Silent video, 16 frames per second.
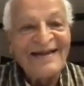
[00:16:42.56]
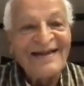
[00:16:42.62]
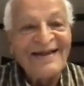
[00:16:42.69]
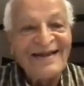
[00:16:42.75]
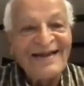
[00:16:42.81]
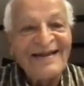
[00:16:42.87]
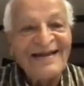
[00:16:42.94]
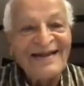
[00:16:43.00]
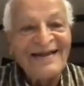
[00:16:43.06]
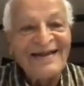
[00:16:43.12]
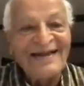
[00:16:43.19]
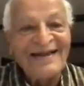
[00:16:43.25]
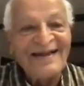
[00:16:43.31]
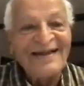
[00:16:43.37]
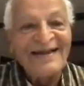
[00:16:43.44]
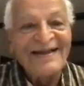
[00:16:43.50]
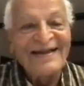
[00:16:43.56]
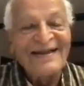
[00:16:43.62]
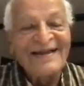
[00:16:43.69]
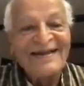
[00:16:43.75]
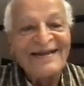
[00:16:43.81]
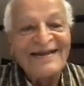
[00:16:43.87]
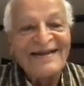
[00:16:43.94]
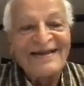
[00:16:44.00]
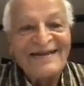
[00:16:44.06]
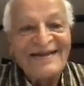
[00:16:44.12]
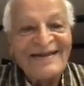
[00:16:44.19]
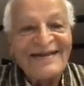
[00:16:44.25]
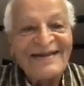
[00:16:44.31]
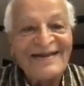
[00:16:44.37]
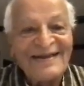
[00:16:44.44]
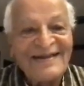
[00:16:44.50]

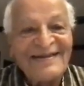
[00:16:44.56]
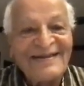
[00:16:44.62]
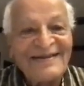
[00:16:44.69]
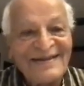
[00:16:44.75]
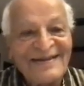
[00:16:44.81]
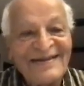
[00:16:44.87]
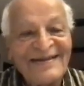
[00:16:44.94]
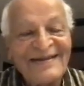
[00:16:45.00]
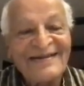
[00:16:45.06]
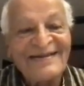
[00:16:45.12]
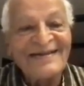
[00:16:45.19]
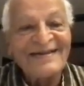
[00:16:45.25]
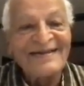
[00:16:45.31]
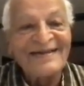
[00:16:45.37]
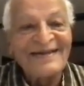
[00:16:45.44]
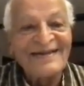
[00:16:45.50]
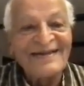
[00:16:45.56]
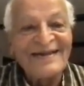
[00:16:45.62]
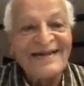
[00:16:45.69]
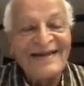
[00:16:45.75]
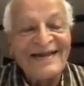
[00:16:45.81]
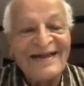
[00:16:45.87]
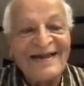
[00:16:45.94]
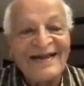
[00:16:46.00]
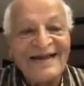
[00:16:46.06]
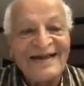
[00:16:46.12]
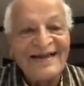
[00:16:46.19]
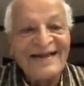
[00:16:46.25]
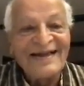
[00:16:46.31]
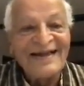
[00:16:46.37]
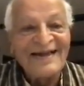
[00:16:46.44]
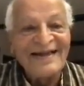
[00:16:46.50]

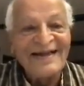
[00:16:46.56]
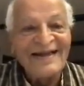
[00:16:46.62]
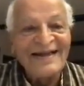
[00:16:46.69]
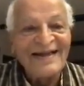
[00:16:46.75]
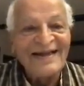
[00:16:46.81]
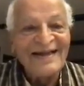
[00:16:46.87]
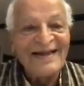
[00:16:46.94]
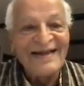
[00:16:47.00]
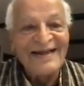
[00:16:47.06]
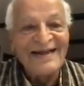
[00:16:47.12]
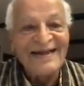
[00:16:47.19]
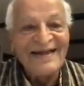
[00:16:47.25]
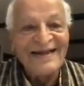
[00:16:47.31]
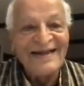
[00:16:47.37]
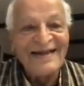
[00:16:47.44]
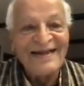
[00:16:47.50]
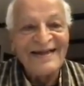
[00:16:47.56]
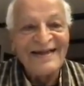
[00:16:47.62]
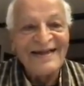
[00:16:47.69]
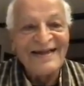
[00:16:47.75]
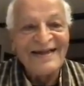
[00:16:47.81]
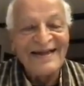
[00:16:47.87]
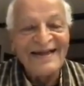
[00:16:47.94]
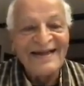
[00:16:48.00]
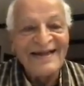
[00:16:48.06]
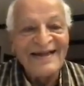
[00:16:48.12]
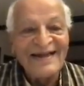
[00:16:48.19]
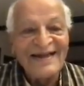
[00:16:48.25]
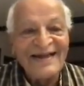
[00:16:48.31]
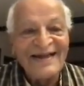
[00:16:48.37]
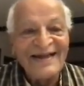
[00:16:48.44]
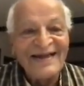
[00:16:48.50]

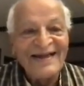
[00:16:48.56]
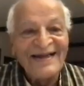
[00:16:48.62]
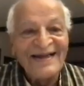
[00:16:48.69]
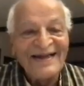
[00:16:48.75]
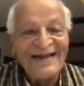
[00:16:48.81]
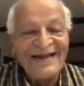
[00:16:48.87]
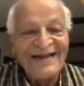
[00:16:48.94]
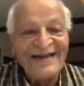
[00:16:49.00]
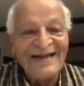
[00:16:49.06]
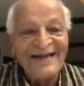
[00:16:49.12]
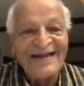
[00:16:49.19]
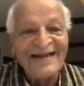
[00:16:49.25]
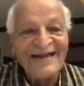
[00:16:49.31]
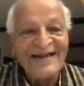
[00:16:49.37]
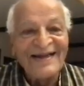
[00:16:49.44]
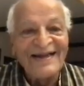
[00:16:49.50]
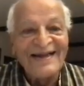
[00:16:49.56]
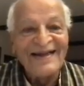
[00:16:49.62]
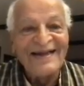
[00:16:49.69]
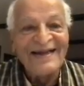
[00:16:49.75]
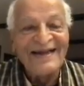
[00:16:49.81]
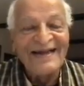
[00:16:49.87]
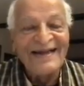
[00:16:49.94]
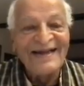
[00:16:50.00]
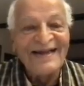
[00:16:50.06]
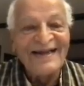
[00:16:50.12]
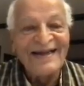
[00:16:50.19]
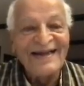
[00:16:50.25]
[no speech]